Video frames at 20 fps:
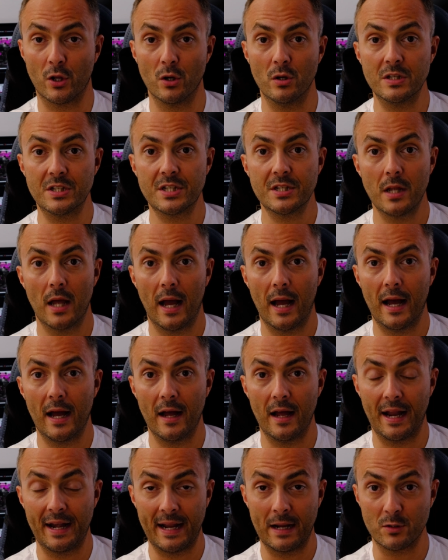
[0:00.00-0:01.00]
good
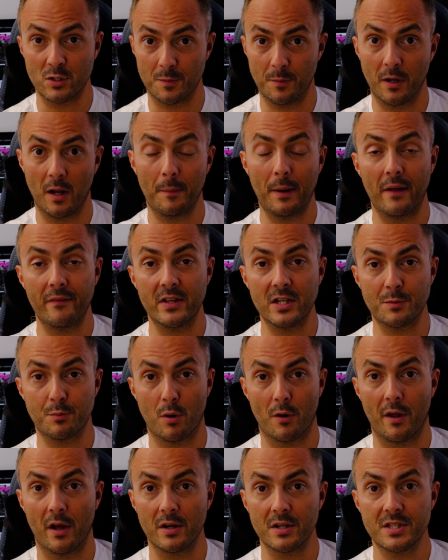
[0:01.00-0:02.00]
announcement about these
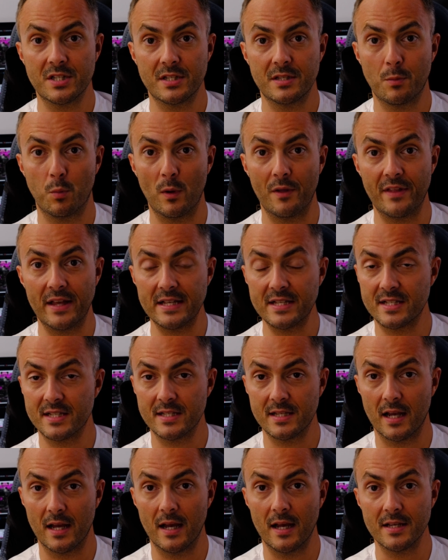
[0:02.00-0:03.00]
products with its
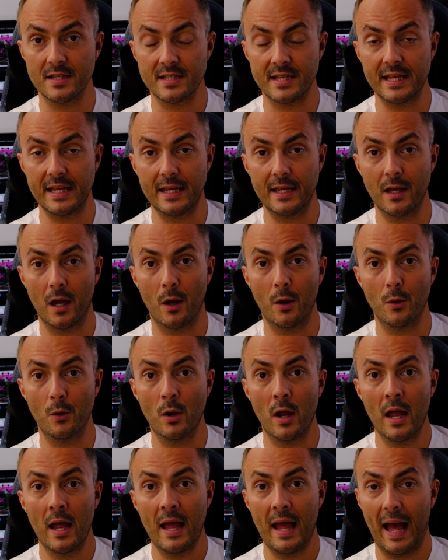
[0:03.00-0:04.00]
CEO